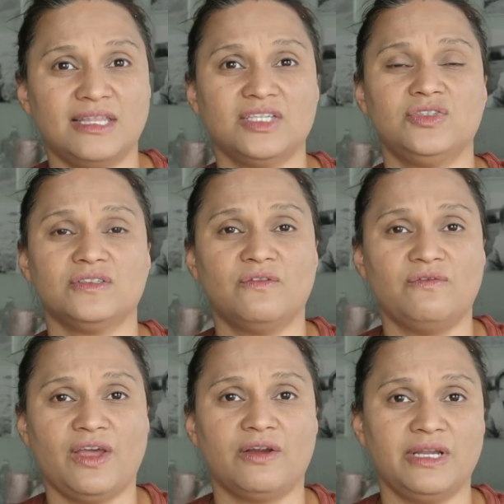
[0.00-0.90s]
That's just
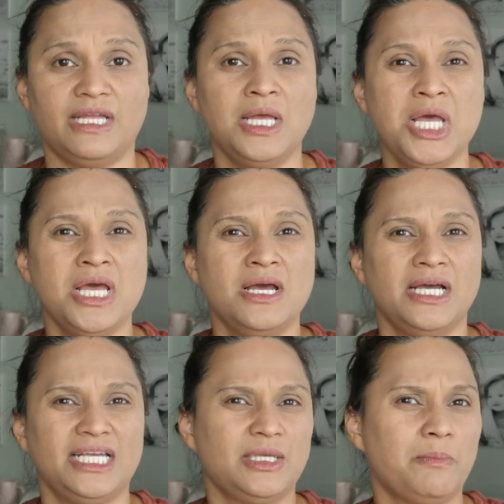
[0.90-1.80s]
very,
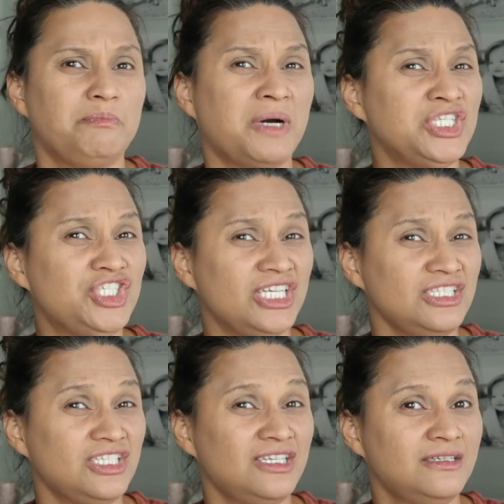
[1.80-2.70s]
is it
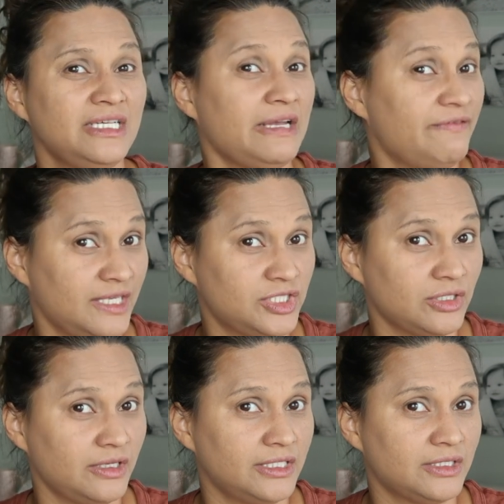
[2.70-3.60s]
pungent? If it's,
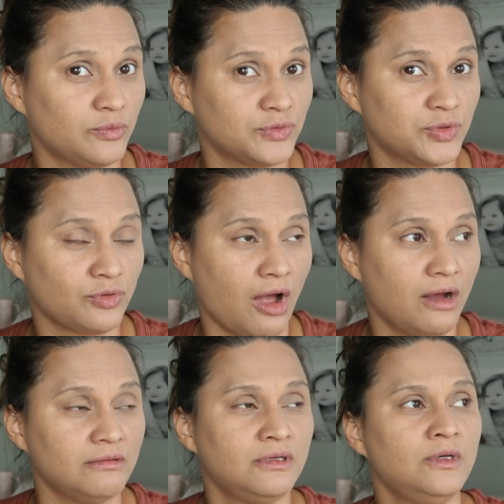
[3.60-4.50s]
it's a
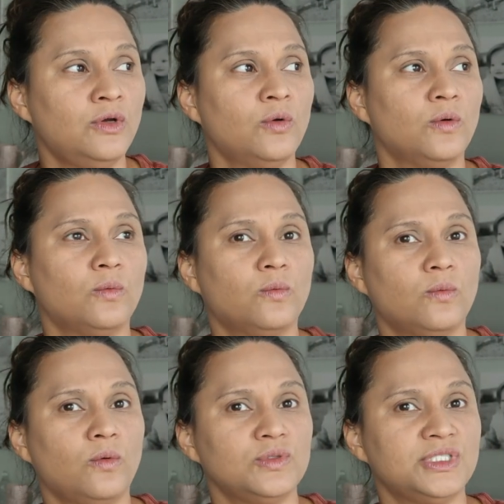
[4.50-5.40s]
strong
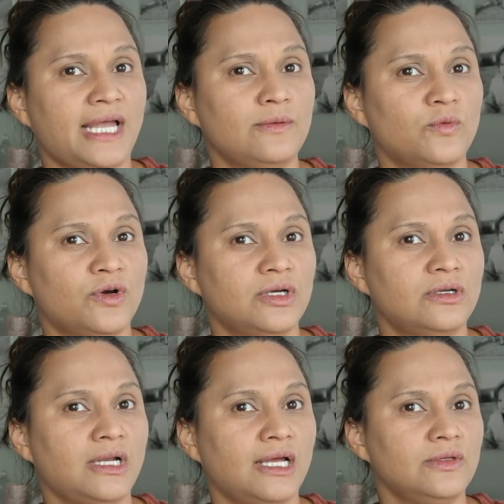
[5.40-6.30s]
scent
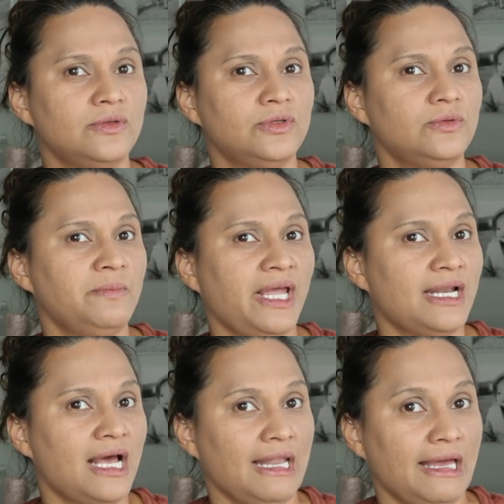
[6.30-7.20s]
word that you may
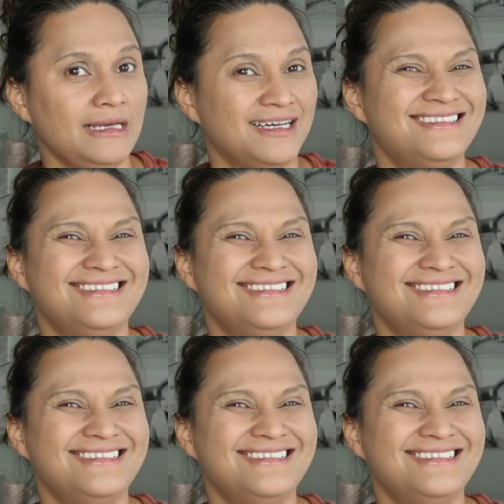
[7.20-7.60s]
not like.